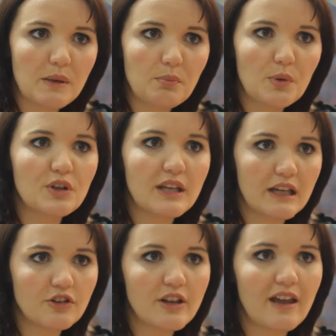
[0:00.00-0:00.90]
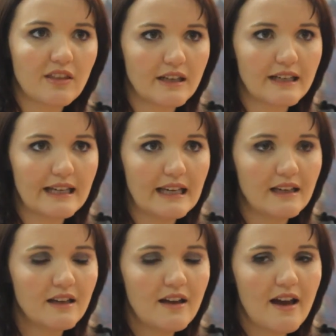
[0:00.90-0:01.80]
people heal ethically
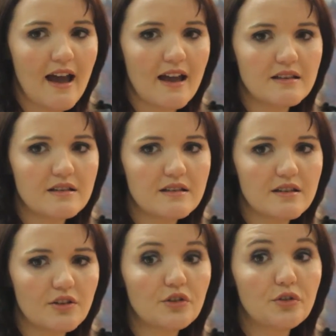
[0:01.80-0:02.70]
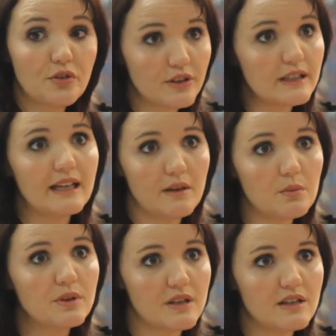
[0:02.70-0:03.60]
and congruently
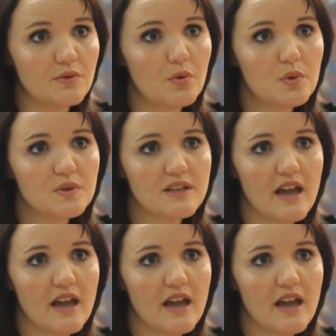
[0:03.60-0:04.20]
with their divorce.